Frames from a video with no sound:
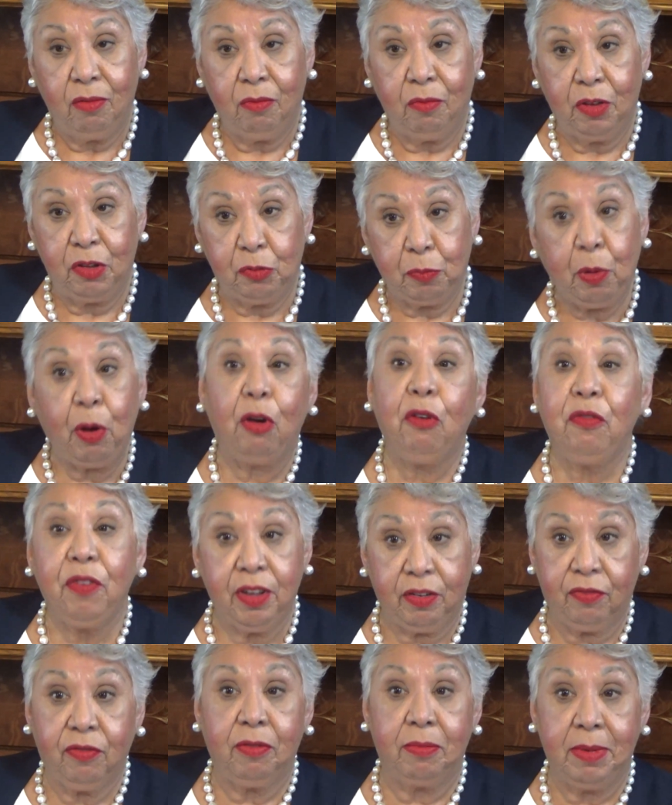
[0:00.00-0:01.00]
was
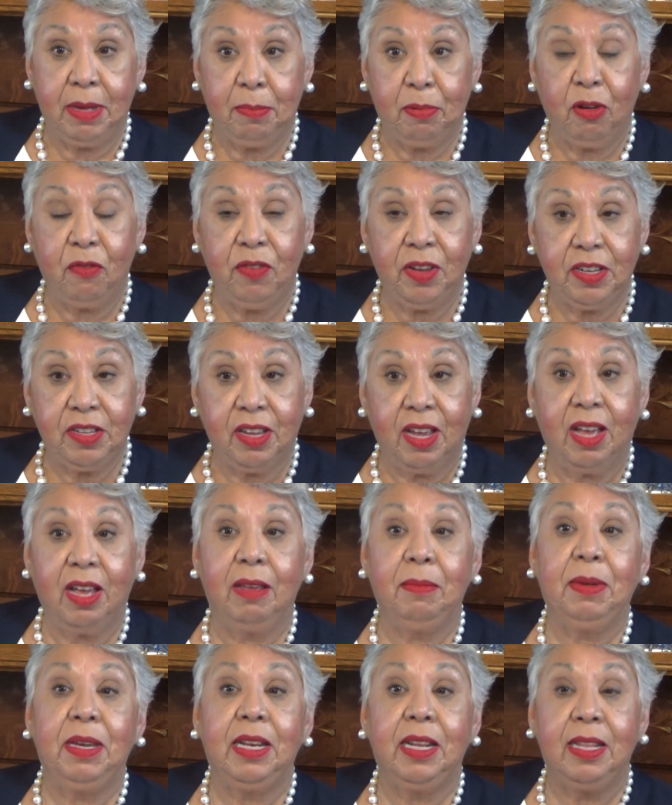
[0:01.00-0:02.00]
perfect for me, perfect
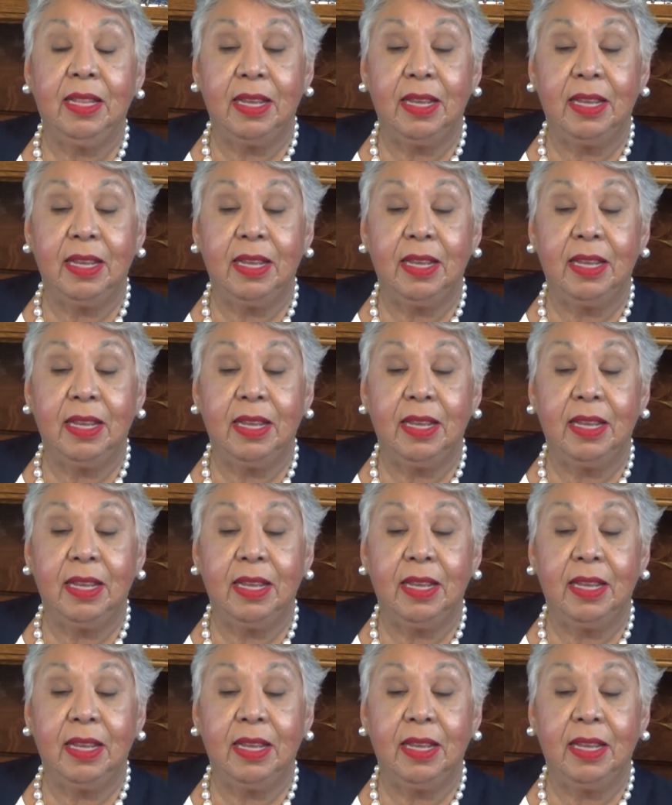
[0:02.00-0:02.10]
timing.